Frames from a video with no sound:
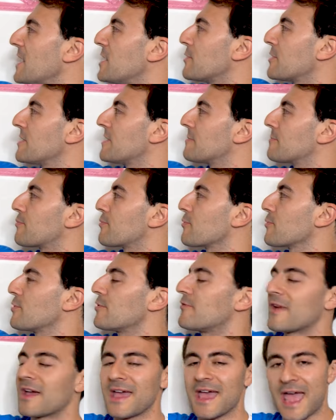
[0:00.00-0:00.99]
and you can
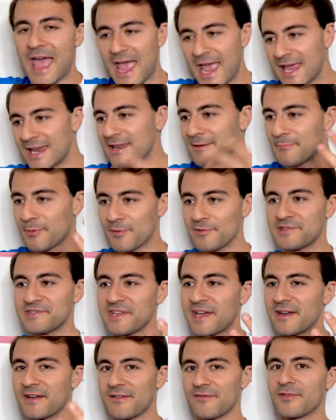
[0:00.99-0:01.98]
improve
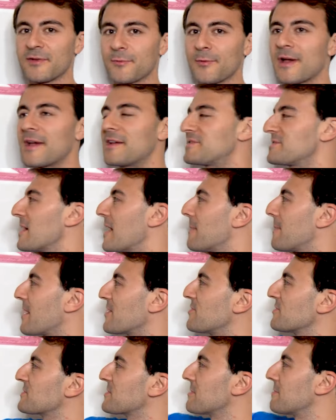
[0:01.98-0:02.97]
80% of the race by
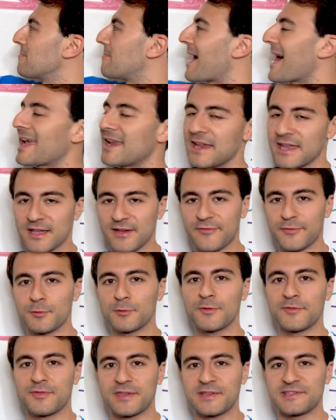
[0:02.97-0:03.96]
just combining a
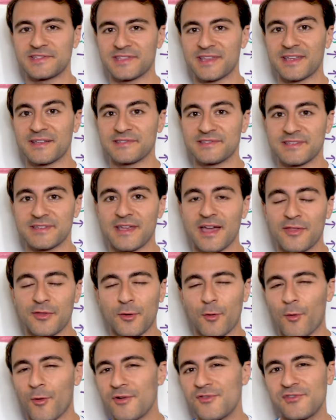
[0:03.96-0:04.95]
few of these things
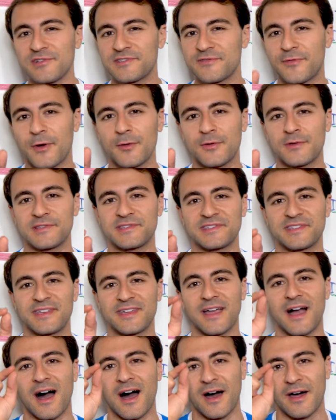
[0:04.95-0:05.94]
together or just
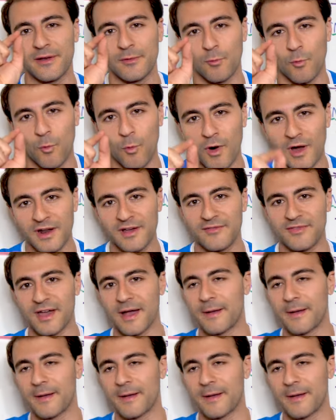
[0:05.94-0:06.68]
focusing on one of